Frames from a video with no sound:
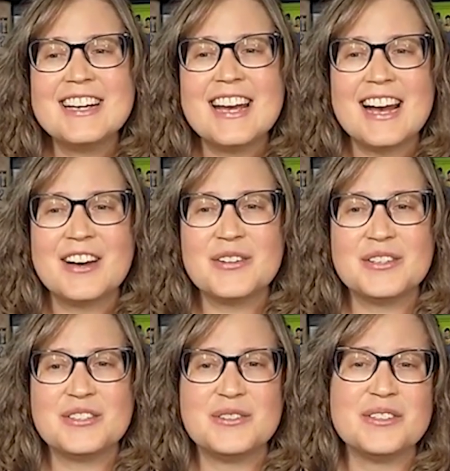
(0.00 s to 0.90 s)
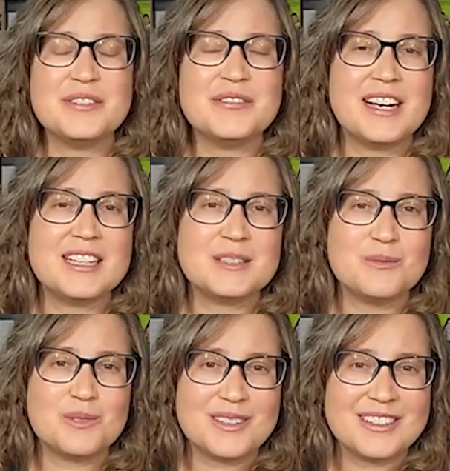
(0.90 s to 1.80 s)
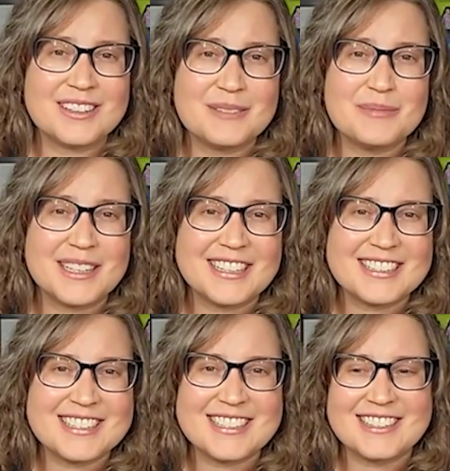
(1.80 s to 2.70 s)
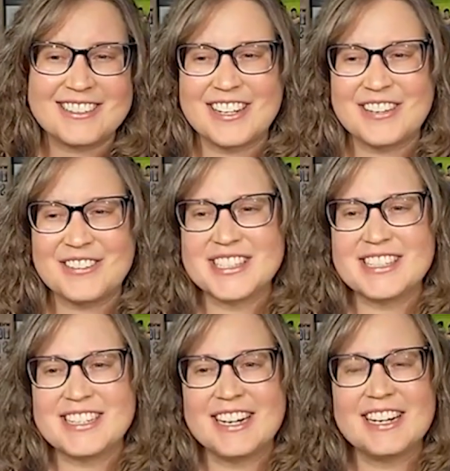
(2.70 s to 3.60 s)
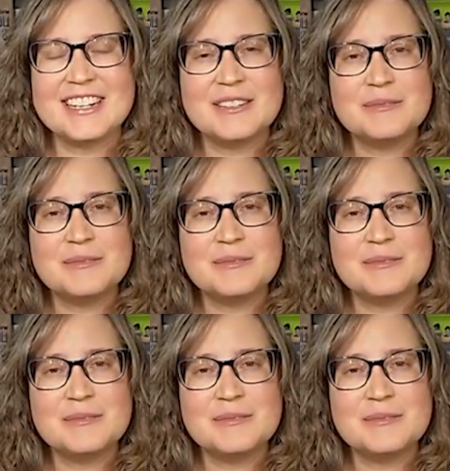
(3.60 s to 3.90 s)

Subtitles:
how the truth of God's word applies to their lives today.